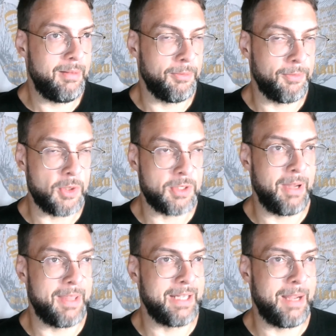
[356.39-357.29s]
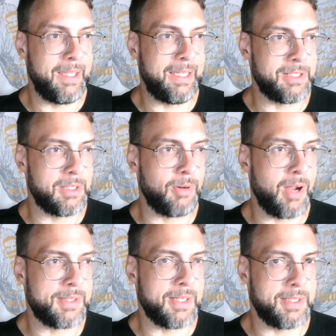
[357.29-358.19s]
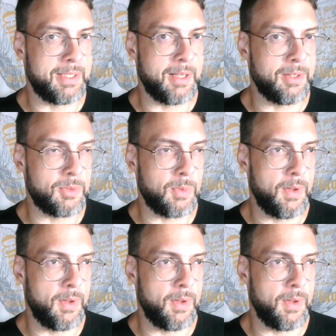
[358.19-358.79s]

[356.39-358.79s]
They're frozen by the time they get to the processing centers